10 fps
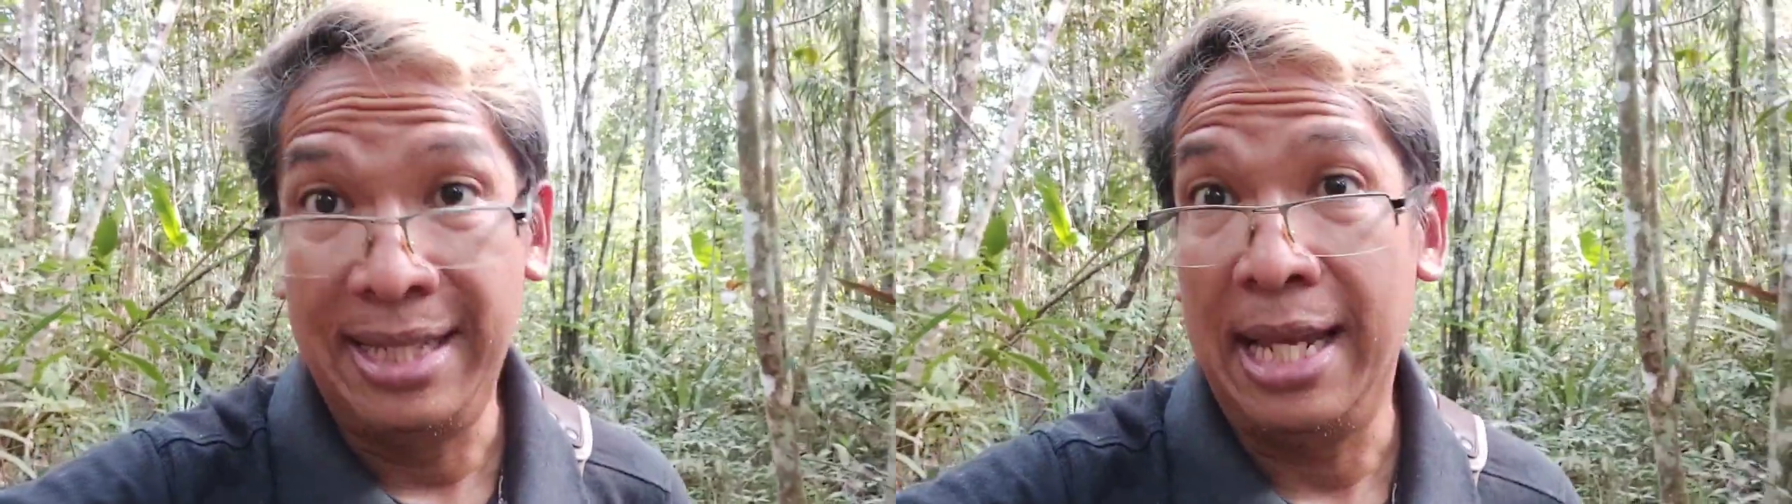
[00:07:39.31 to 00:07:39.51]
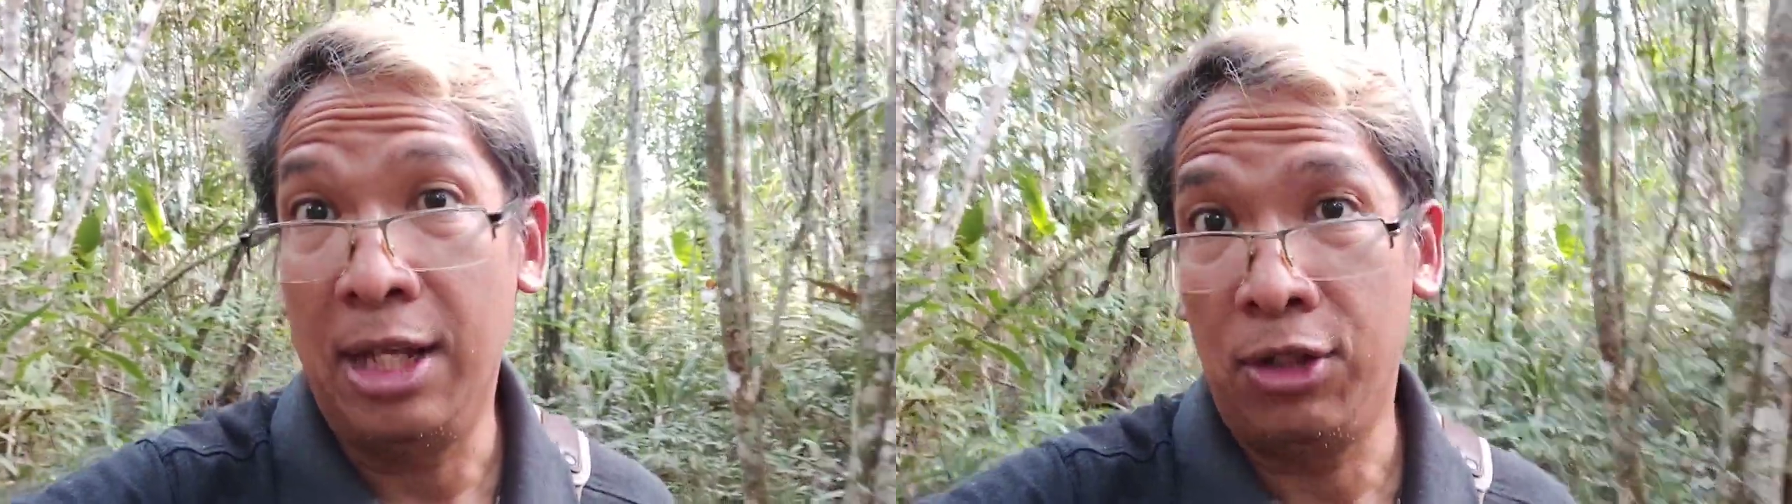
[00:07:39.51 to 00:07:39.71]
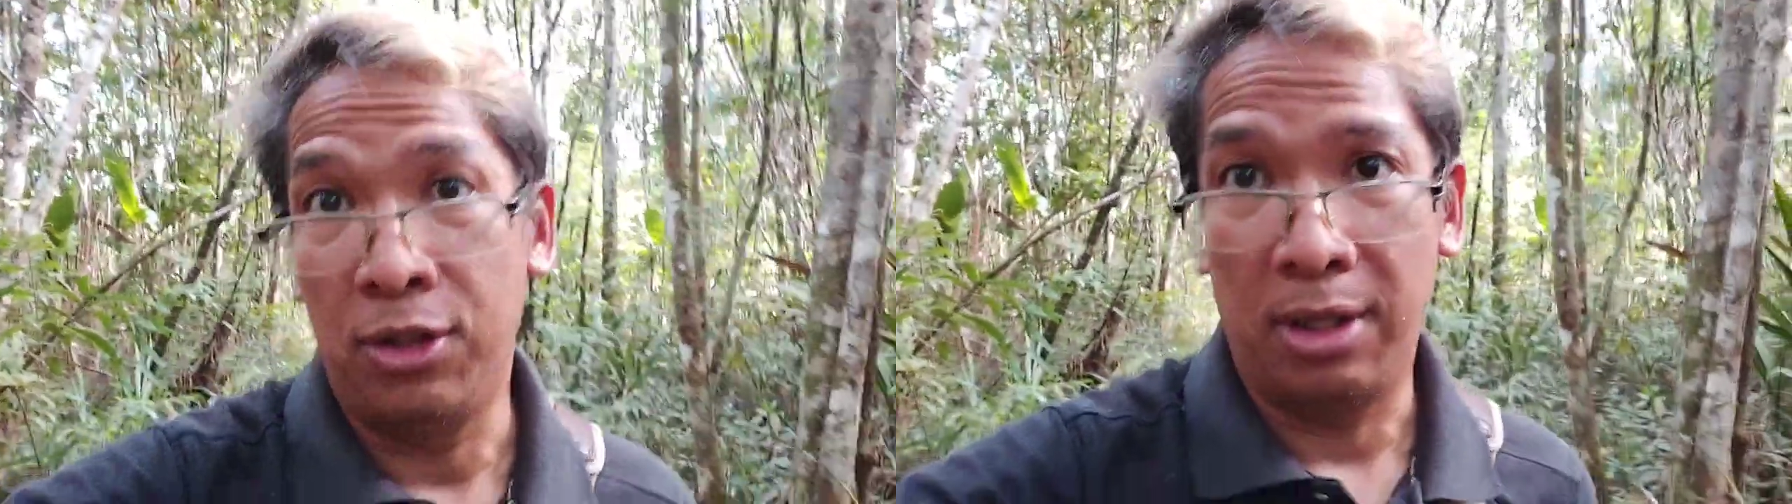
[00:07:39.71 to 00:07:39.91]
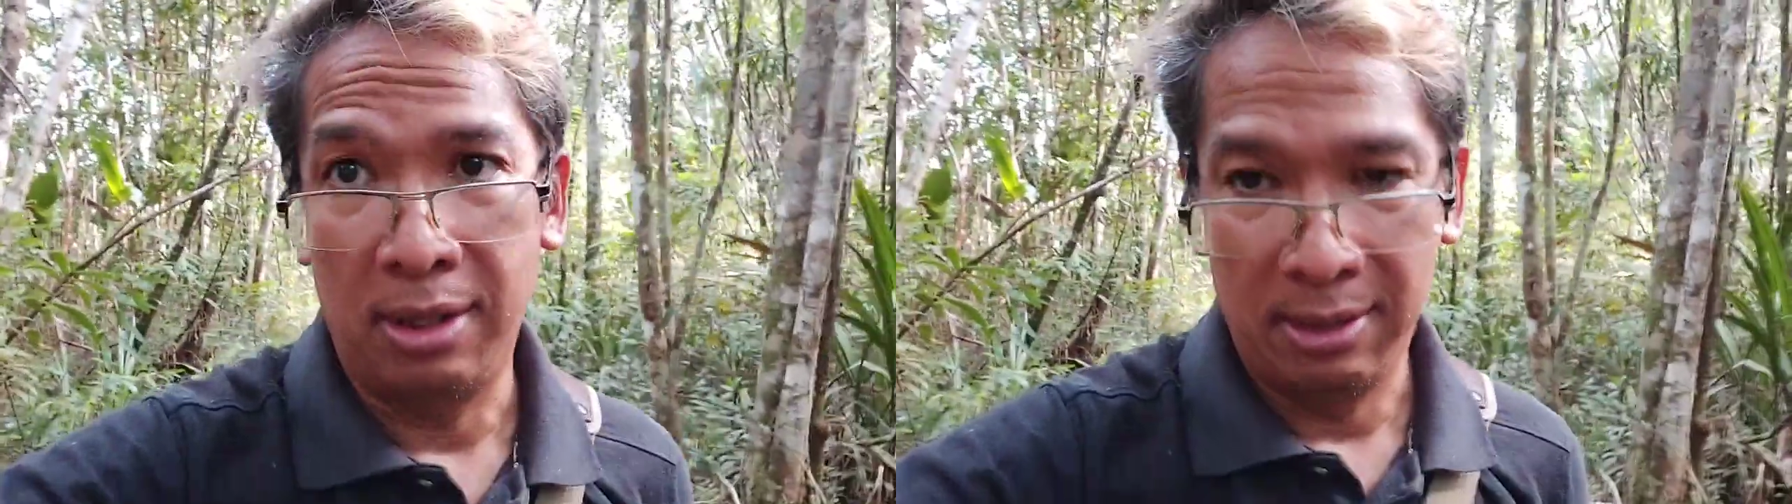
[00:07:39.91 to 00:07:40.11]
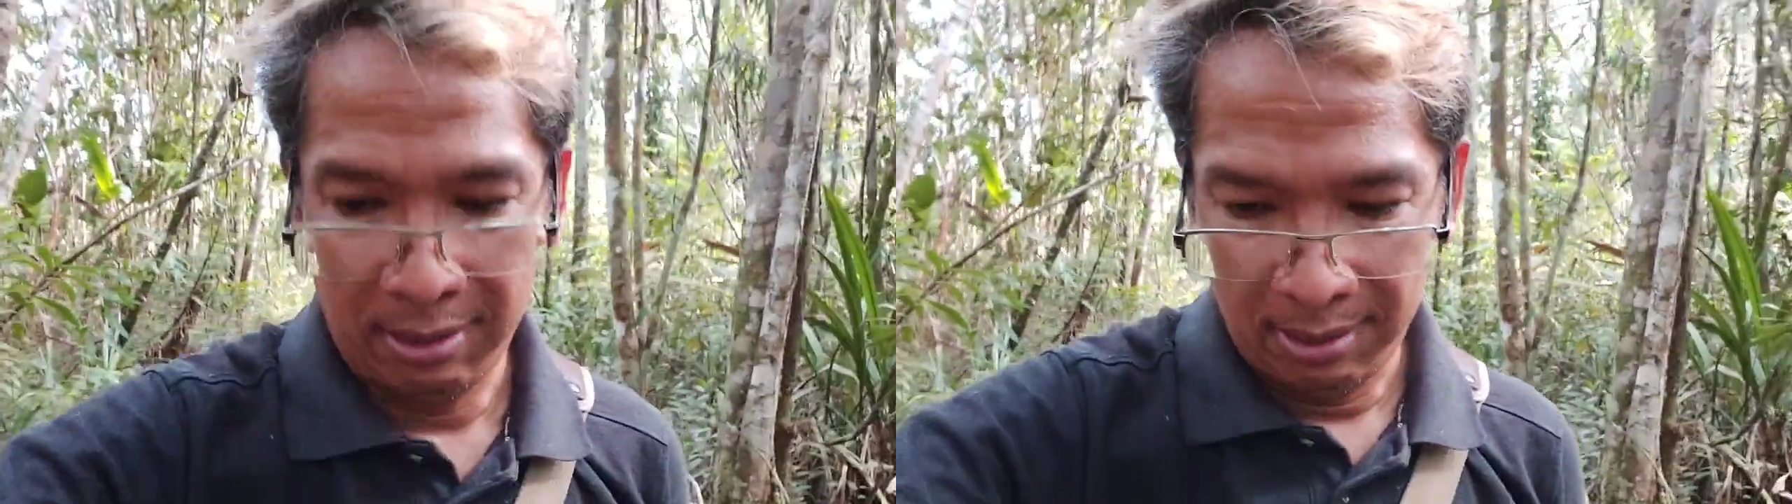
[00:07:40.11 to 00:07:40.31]
danger
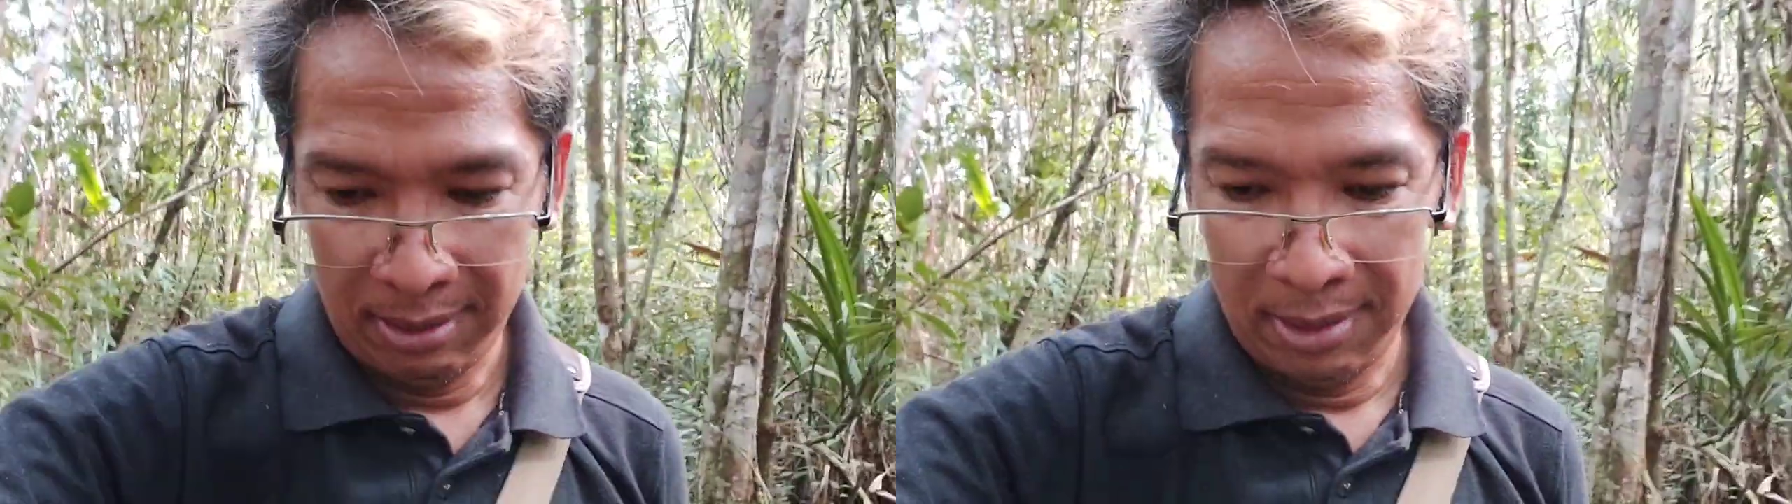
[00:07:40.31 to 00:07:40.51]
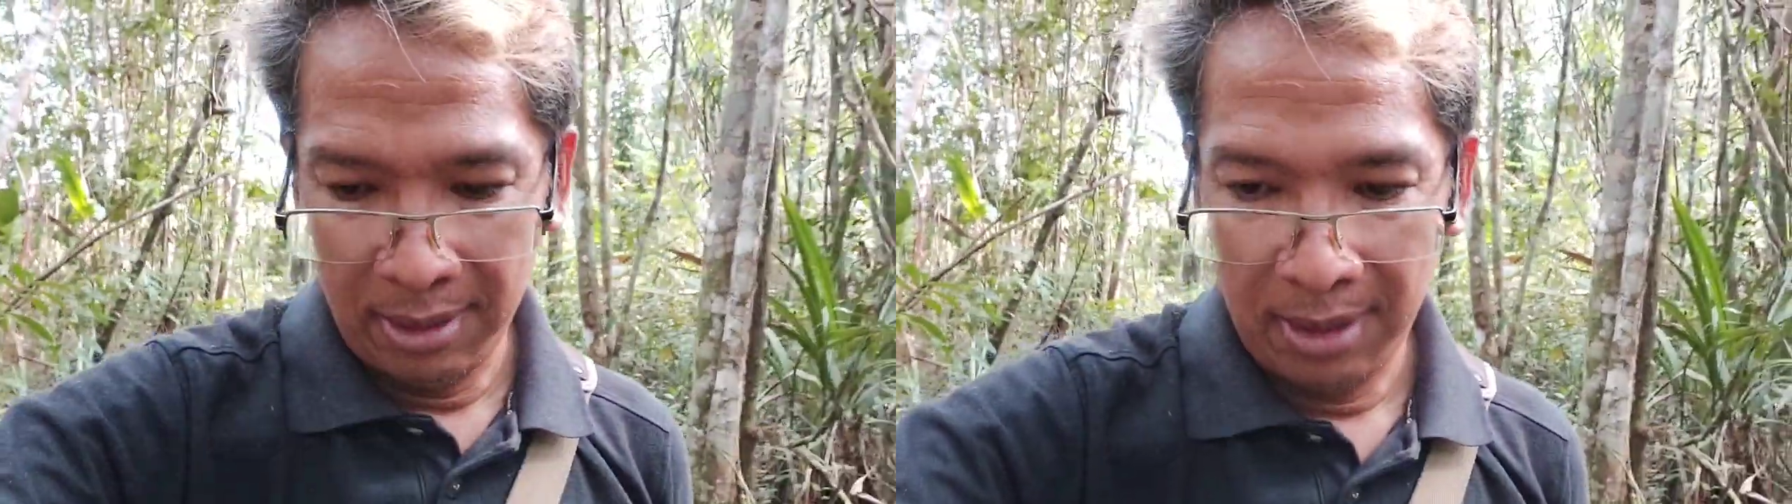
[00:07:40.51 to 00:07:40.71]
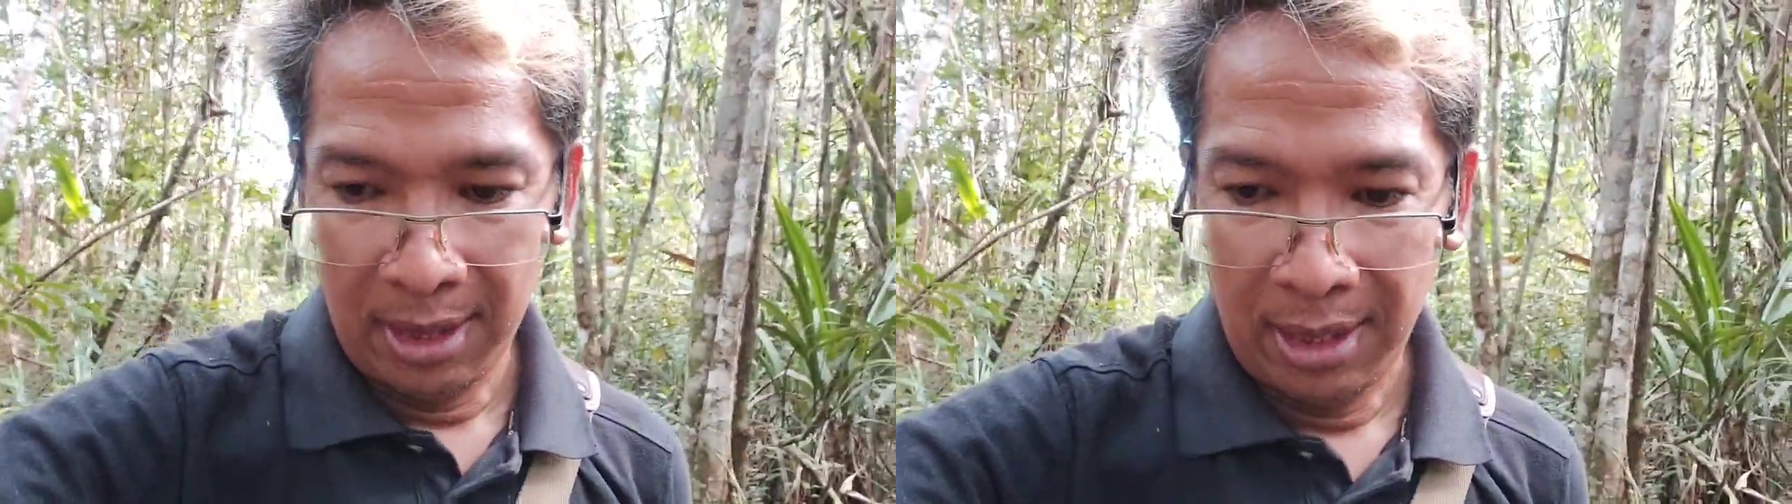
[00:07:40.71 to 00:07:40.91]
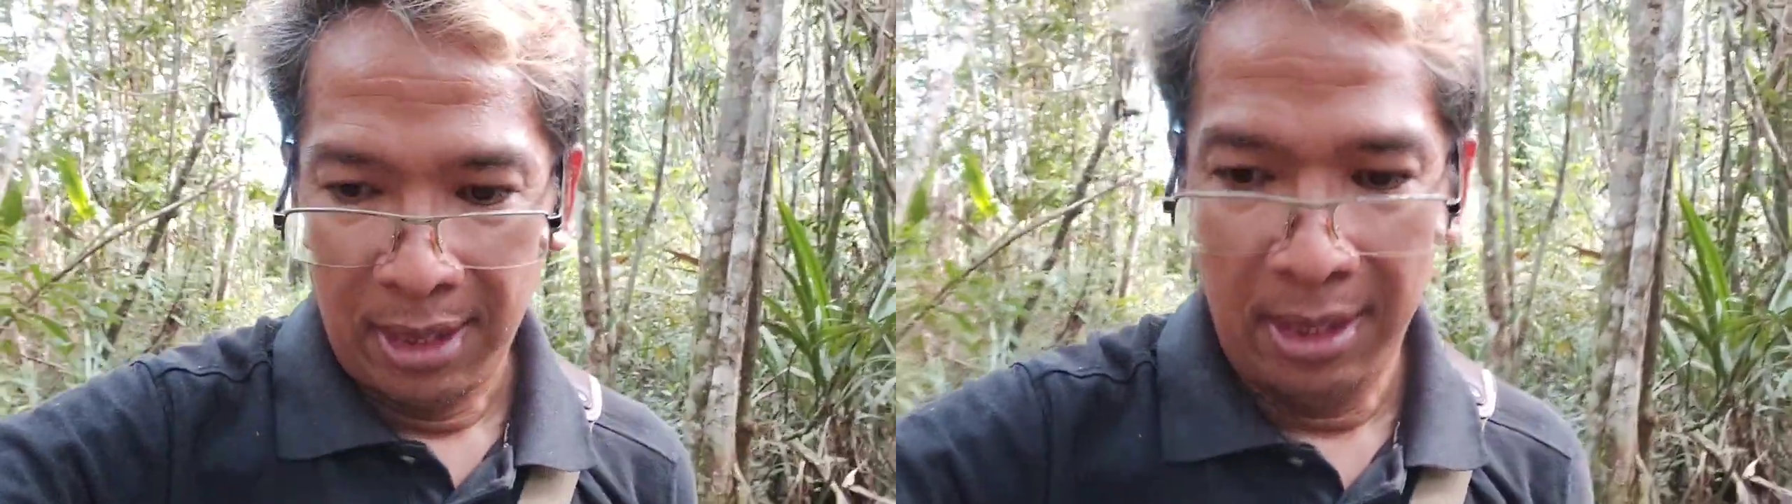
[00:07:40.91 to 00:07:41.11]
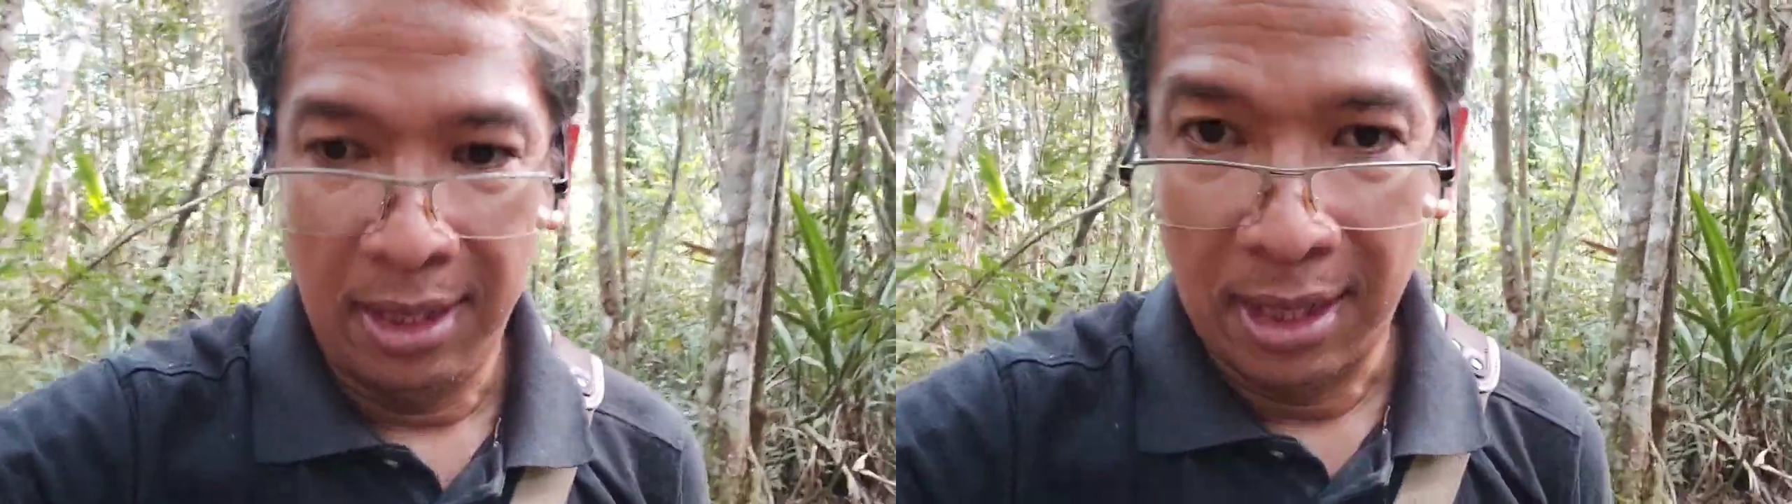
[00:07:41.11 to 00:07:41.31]

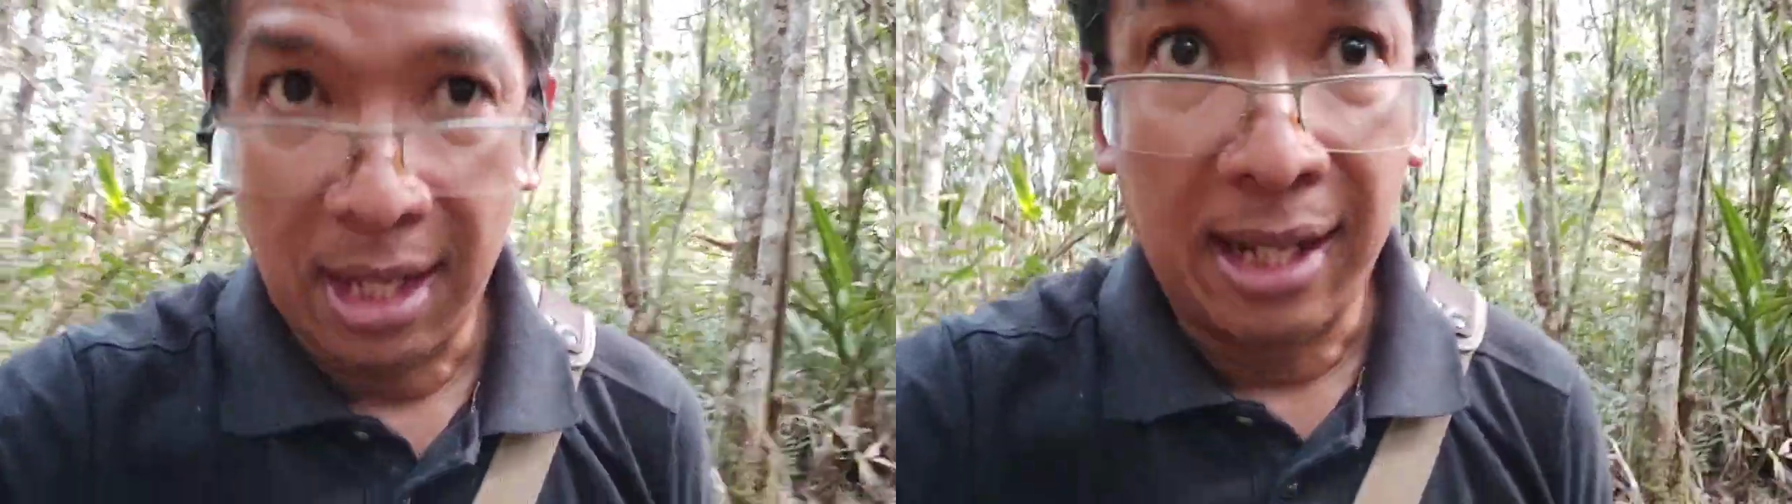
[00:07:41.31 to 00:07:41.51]
here